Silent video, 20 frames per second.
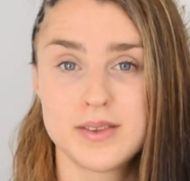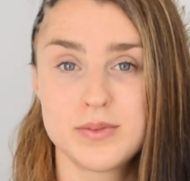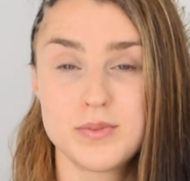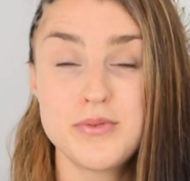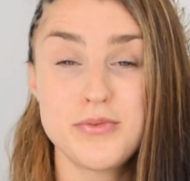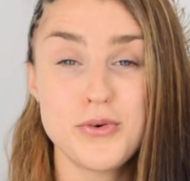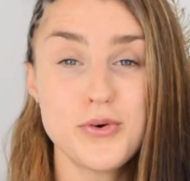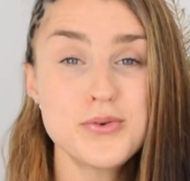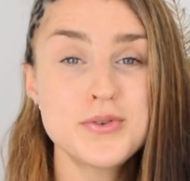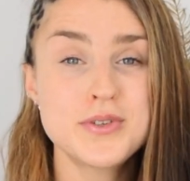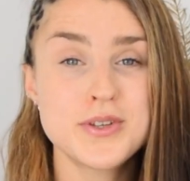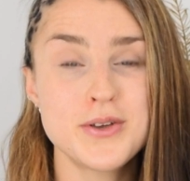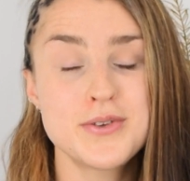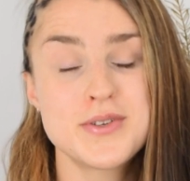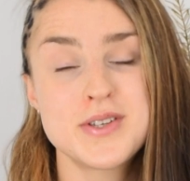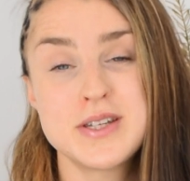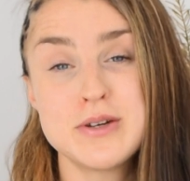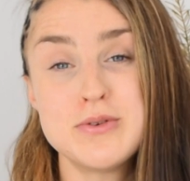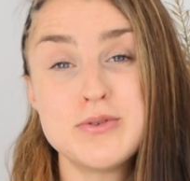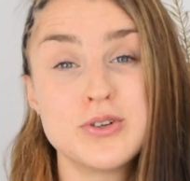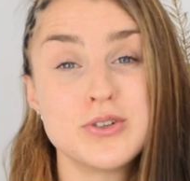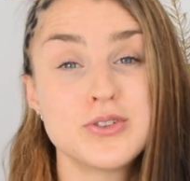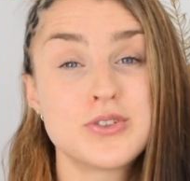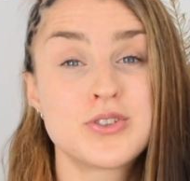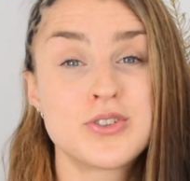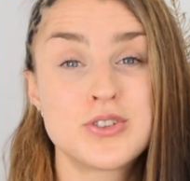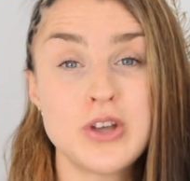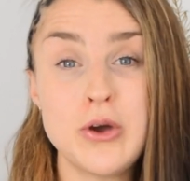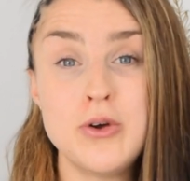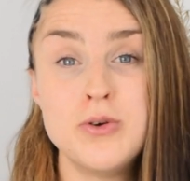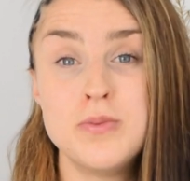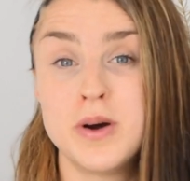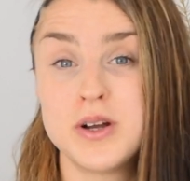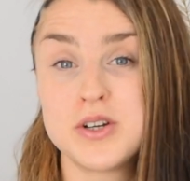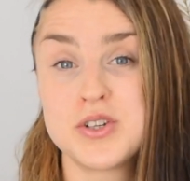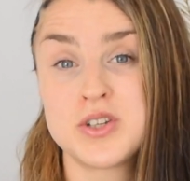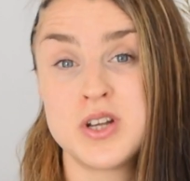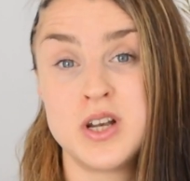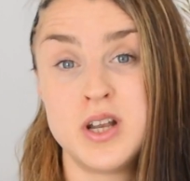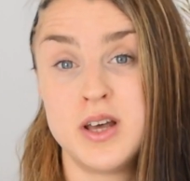We've also still got so
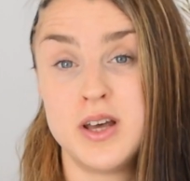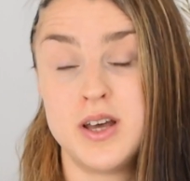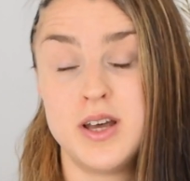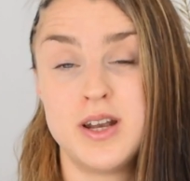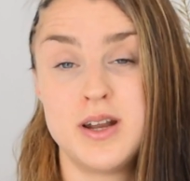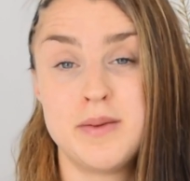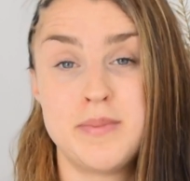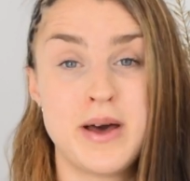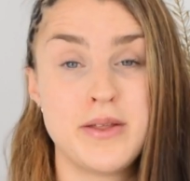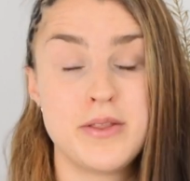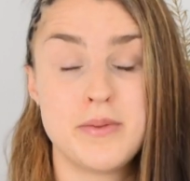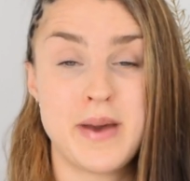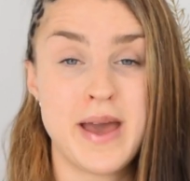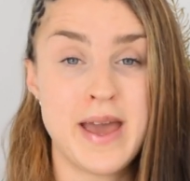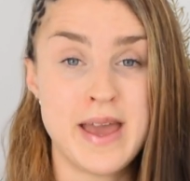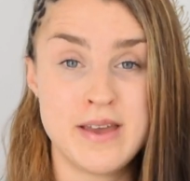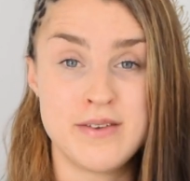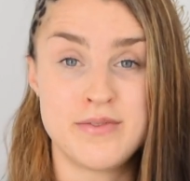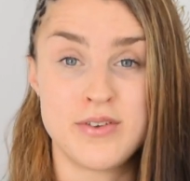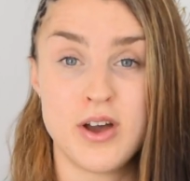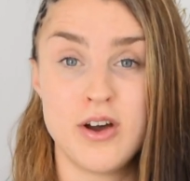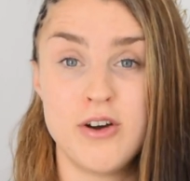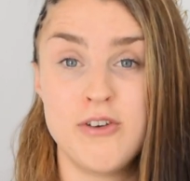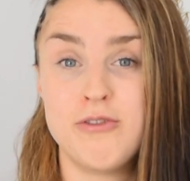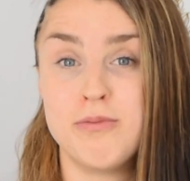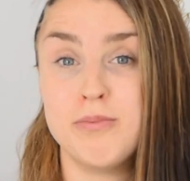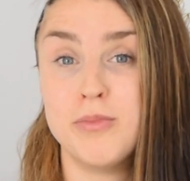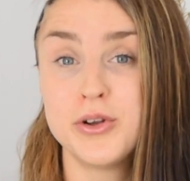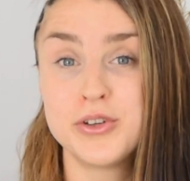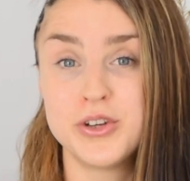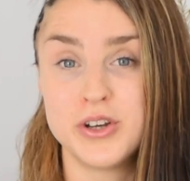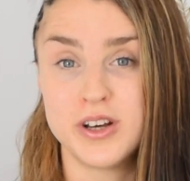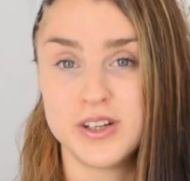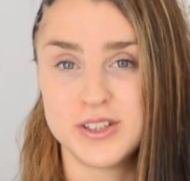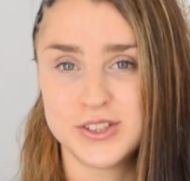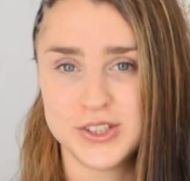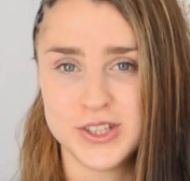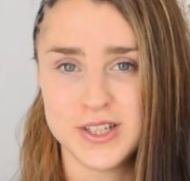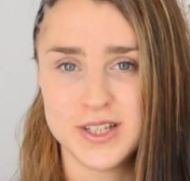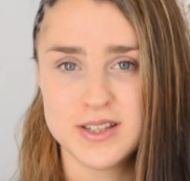much to learn about the behaviour of modern
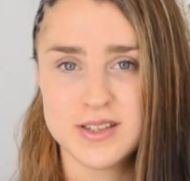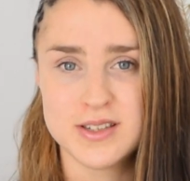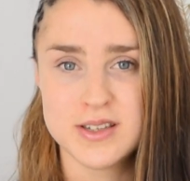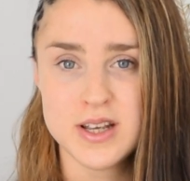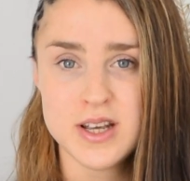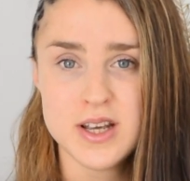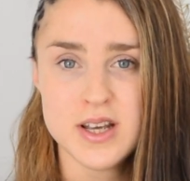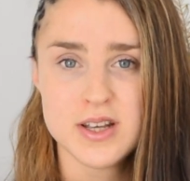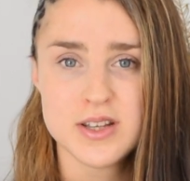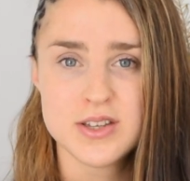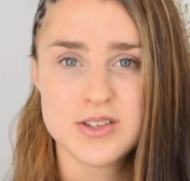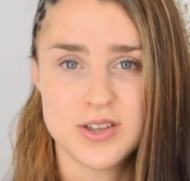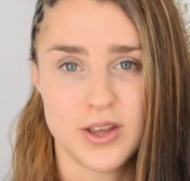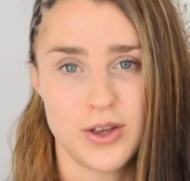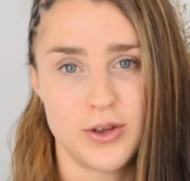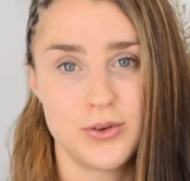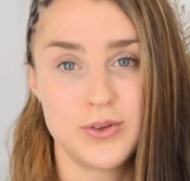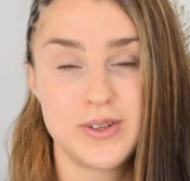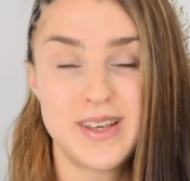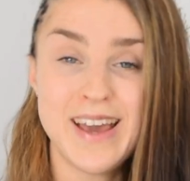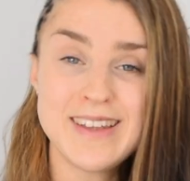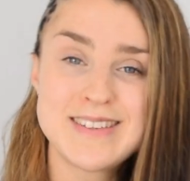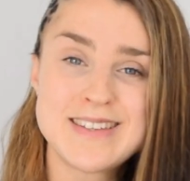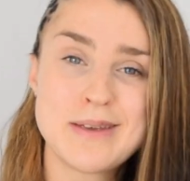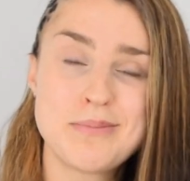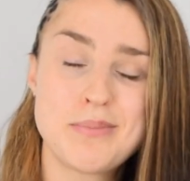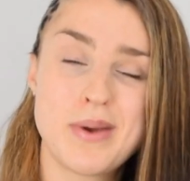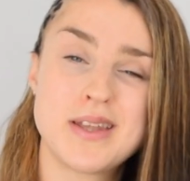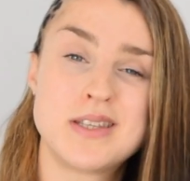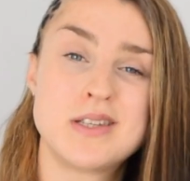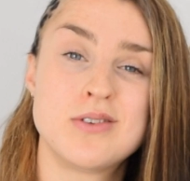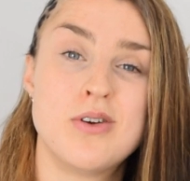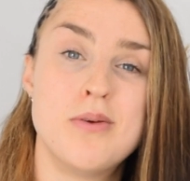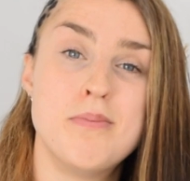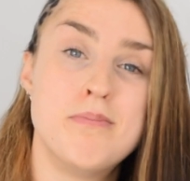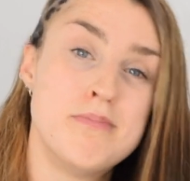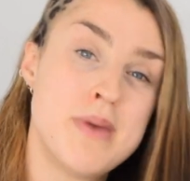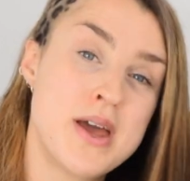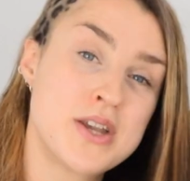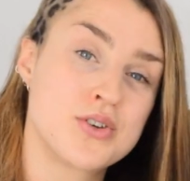ice sheets, so getting better at
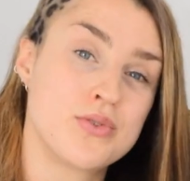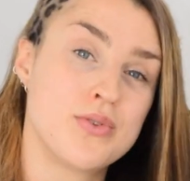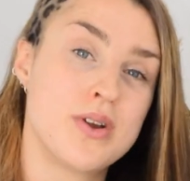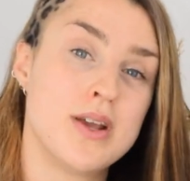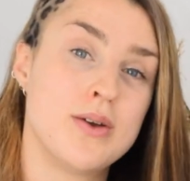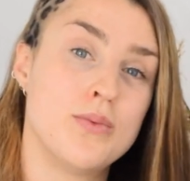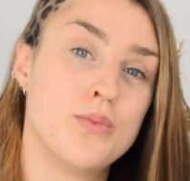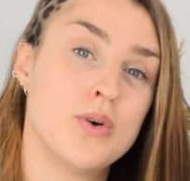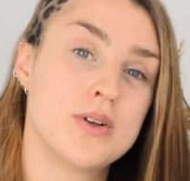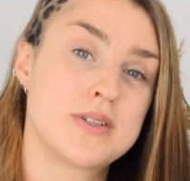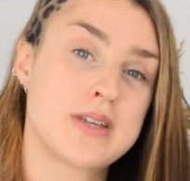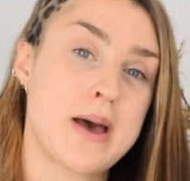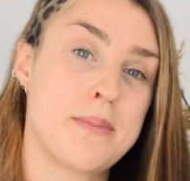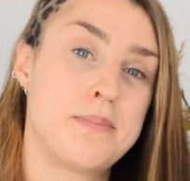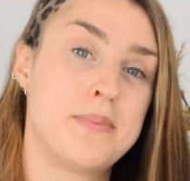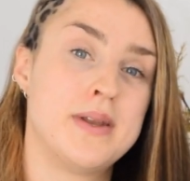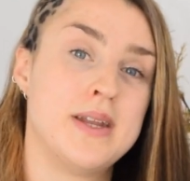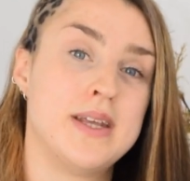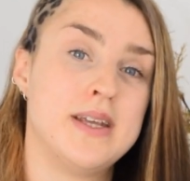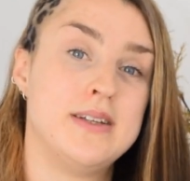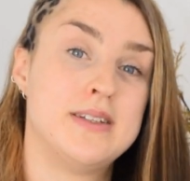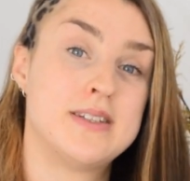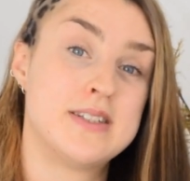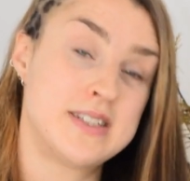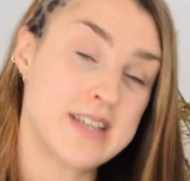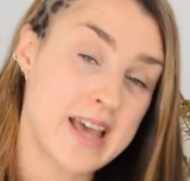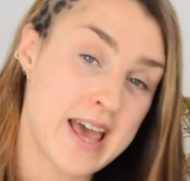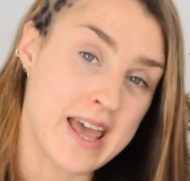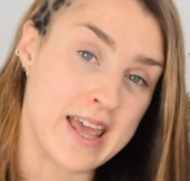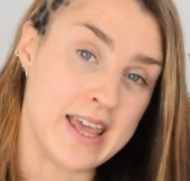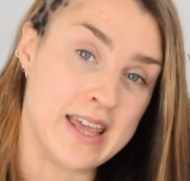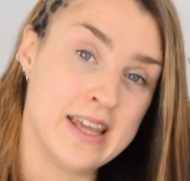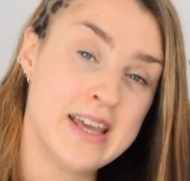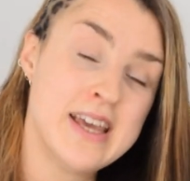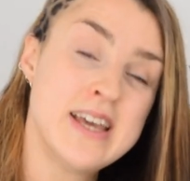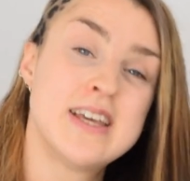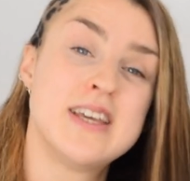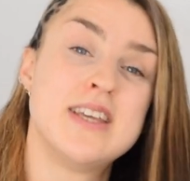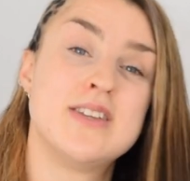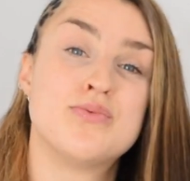measuring what's happening today
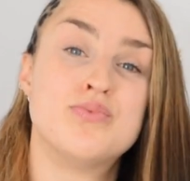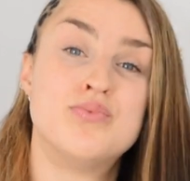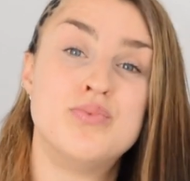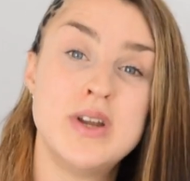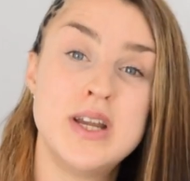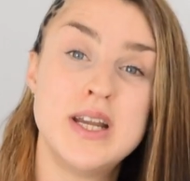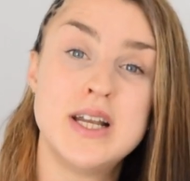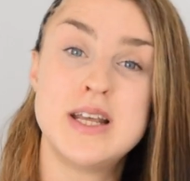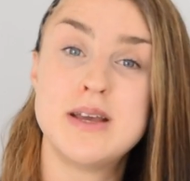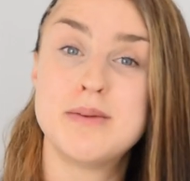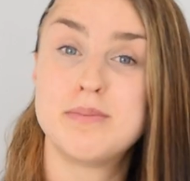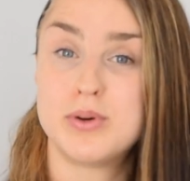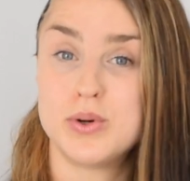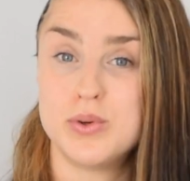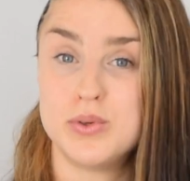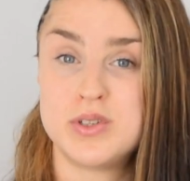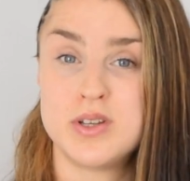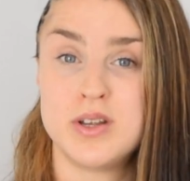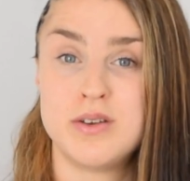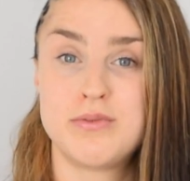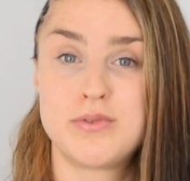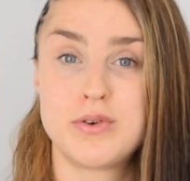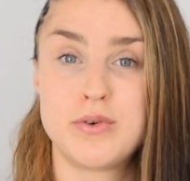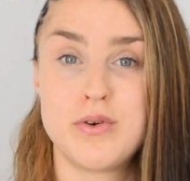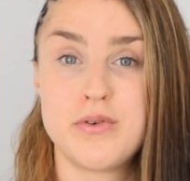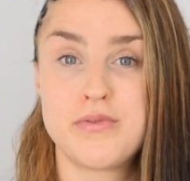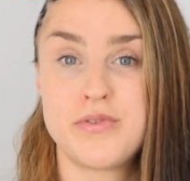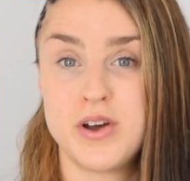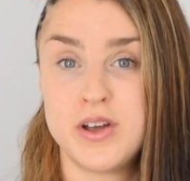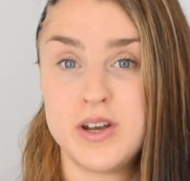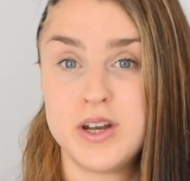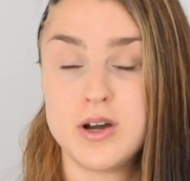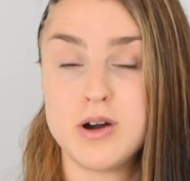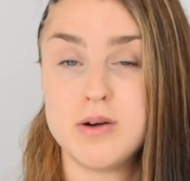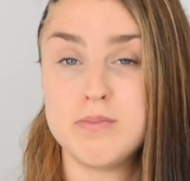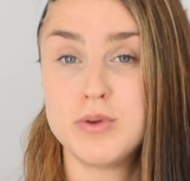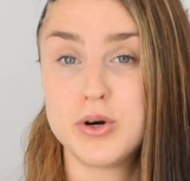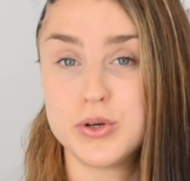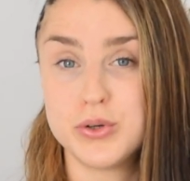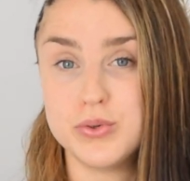is really important for refining our
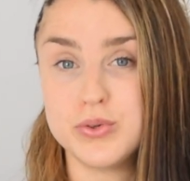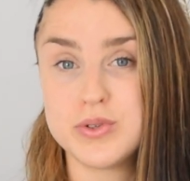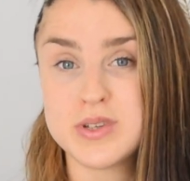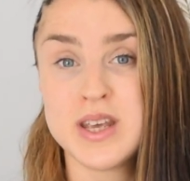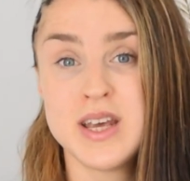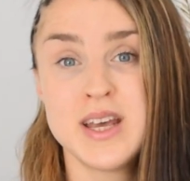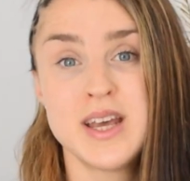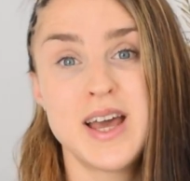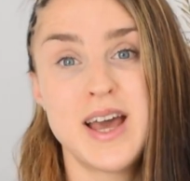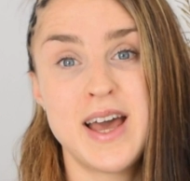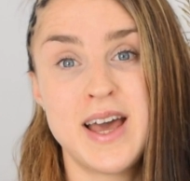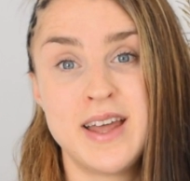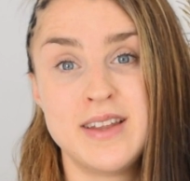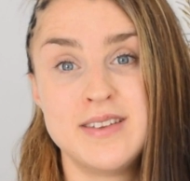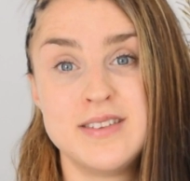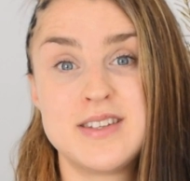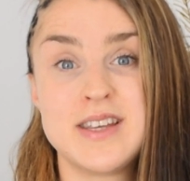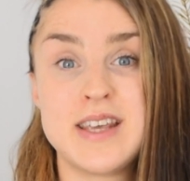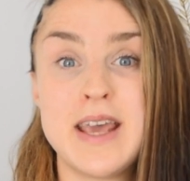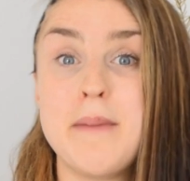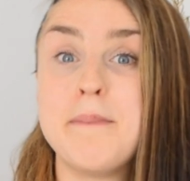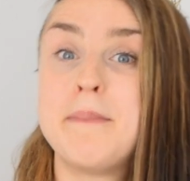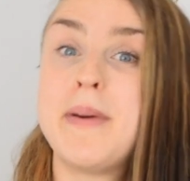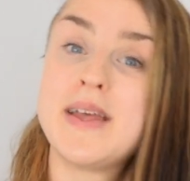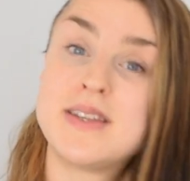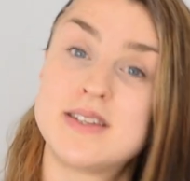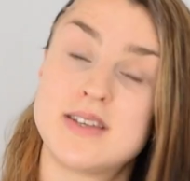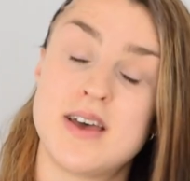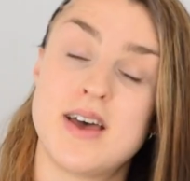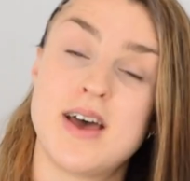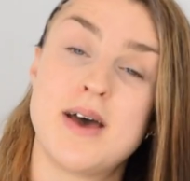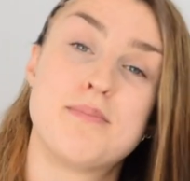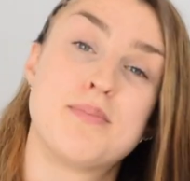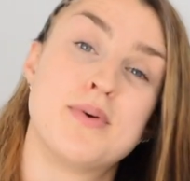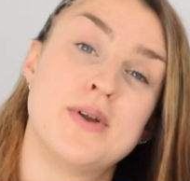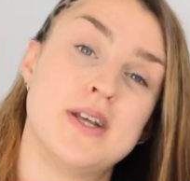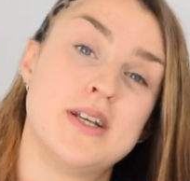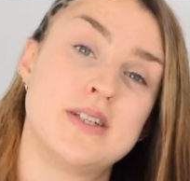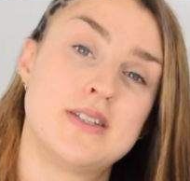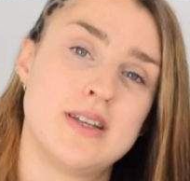models and to get better at
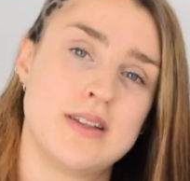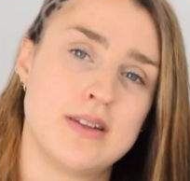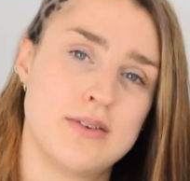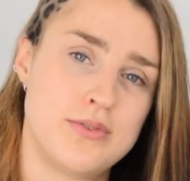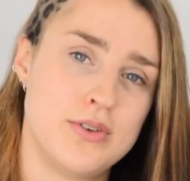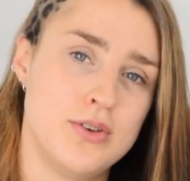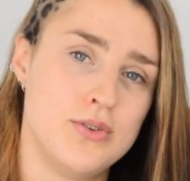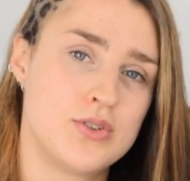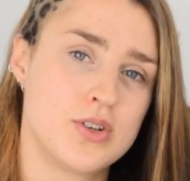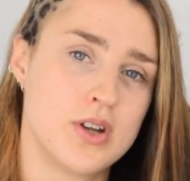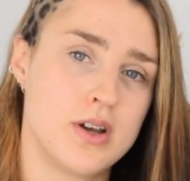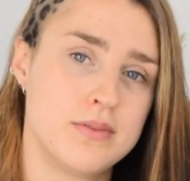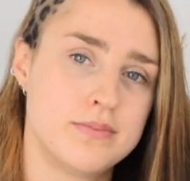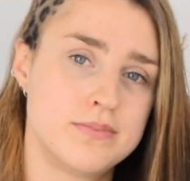predicting the future.